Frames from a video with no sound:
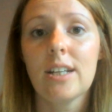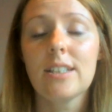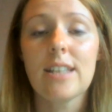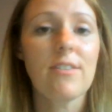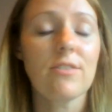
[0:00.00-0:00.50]

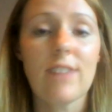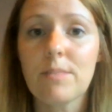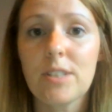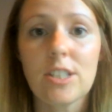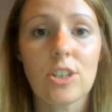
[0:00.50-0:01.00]
Derek
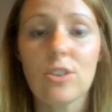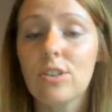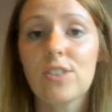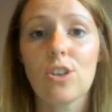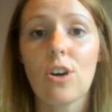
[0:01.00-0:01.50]
Redmond could
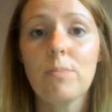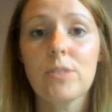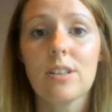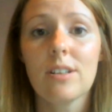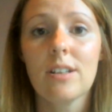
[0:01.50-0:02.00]
have
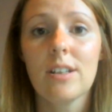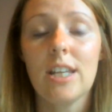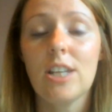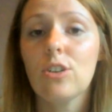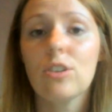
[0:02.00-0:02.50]
stopped.
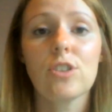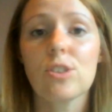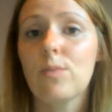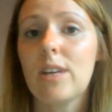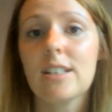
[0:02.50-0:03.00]
He could have
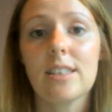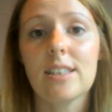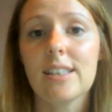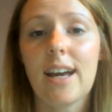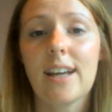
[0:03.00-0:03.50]
just waited at the
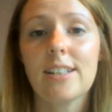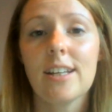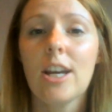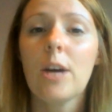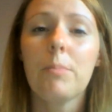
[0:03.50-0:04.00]
side,
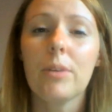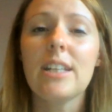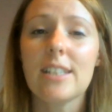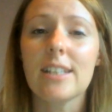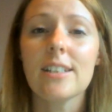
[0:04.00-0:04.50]
but he
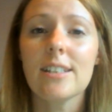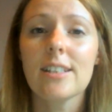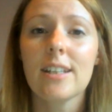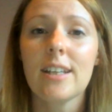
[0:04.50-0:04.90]
didn't.